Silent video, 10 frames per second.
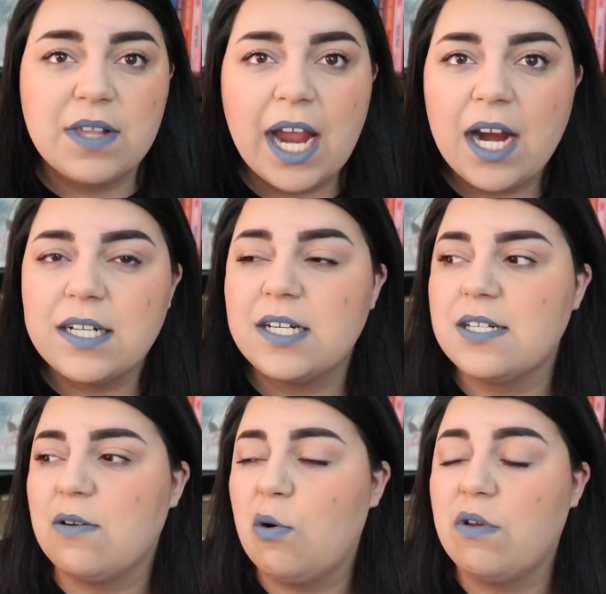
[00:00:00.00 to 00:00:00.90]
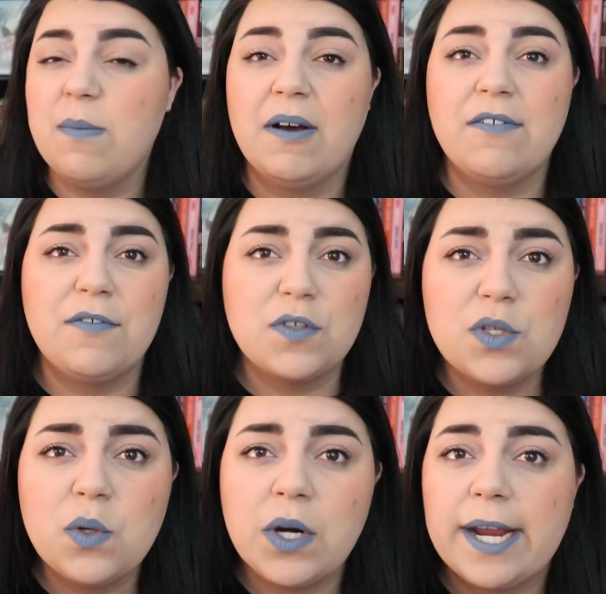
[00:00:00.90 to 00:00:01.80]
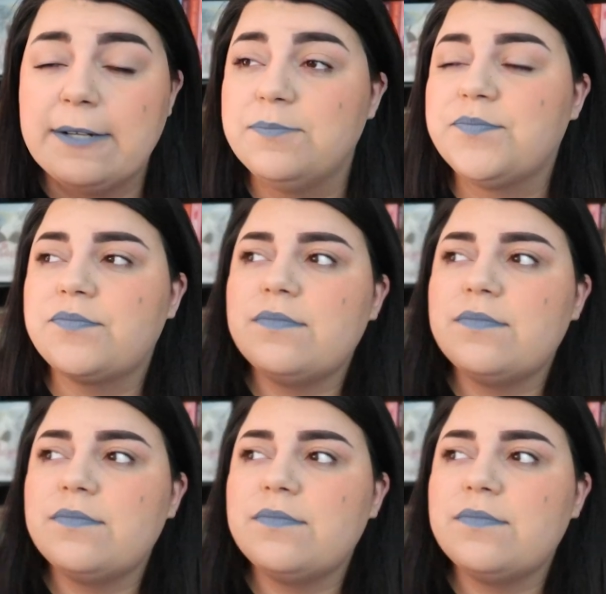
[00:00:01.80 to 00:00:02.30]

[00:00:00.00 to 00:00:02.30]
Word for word: of the characters or the motive of the story.